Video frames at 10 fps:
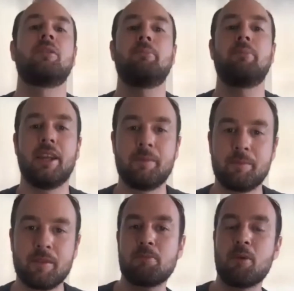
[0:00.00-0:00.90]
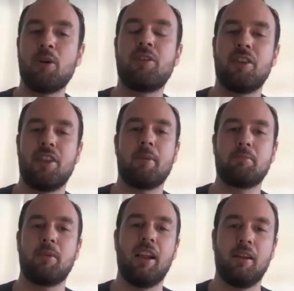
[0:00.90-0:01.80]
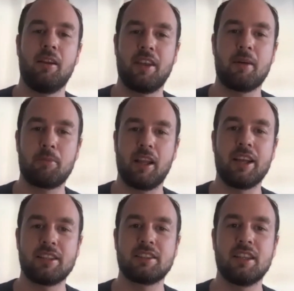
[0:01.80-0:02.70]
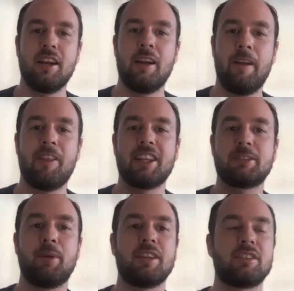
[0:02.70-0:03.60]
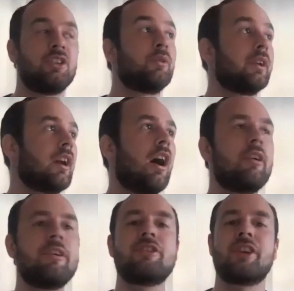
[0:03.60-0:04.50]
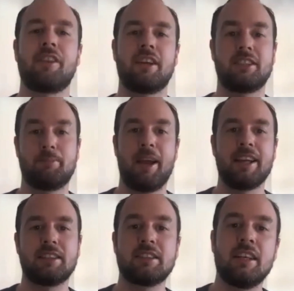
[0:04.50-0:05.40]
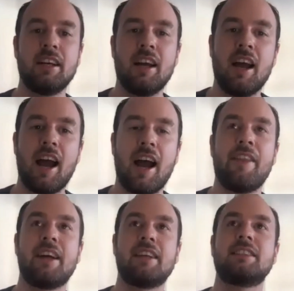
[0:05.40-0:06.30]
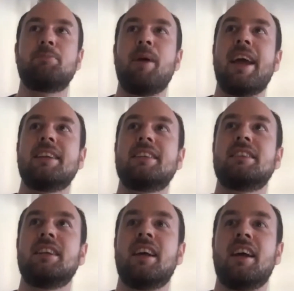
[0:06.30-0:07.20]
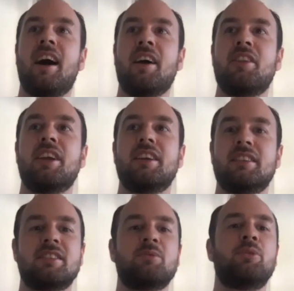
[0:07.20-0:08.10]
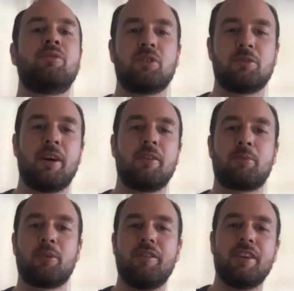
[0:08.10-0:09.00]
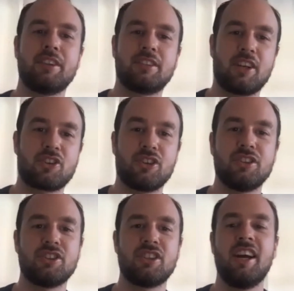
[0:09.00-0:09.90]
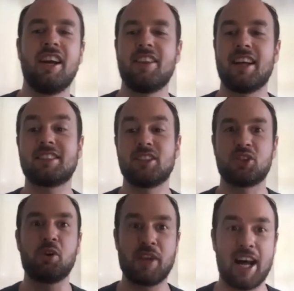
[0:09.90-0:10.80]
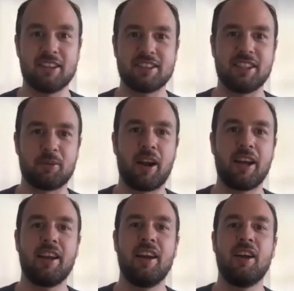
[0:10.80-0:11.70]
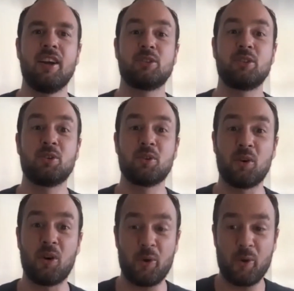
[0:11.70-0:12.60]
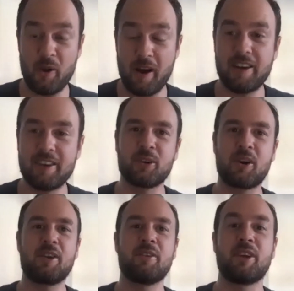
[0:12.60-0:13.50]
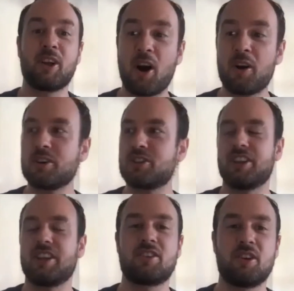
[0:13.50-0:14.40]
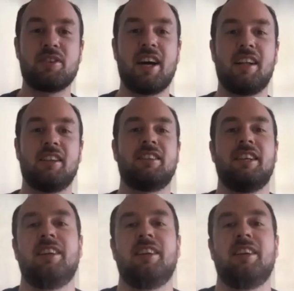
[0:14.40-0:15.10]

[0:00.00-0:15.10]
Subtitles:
to be both in that place, in that space, and you're encouraging that space. And that space, I think, is we've talked about in previous sessions. That's the totality, right? So you're kind of encouraging that totality.